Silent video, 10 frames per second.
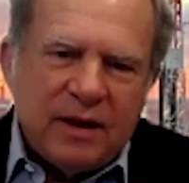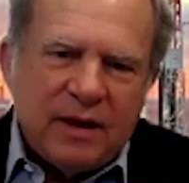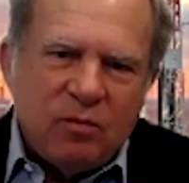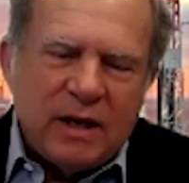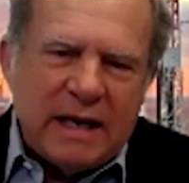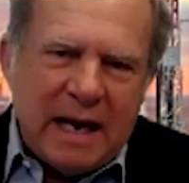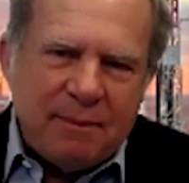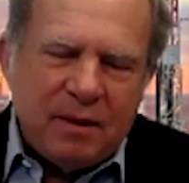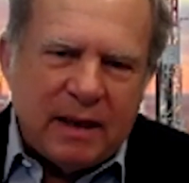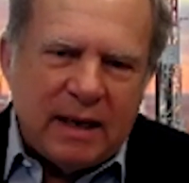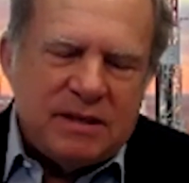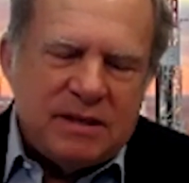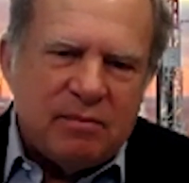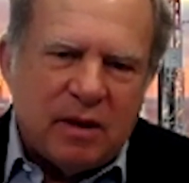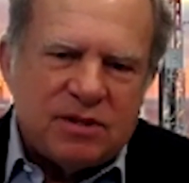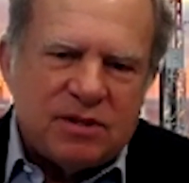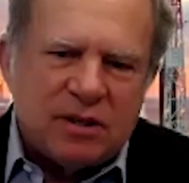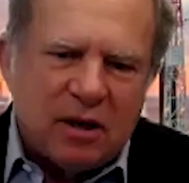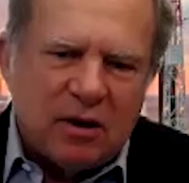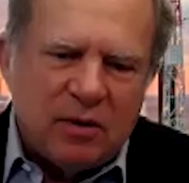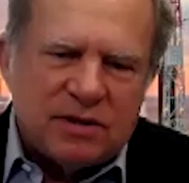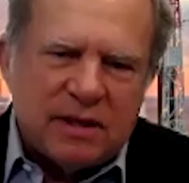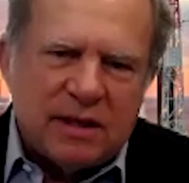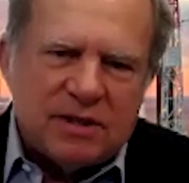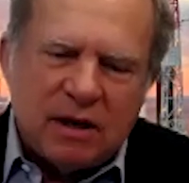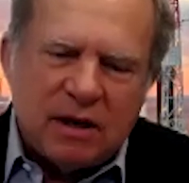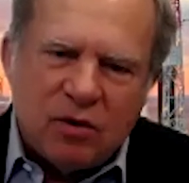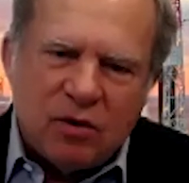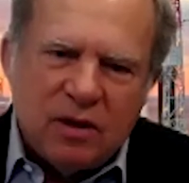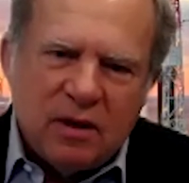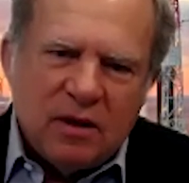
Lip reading: What happened about 18 months ago is that several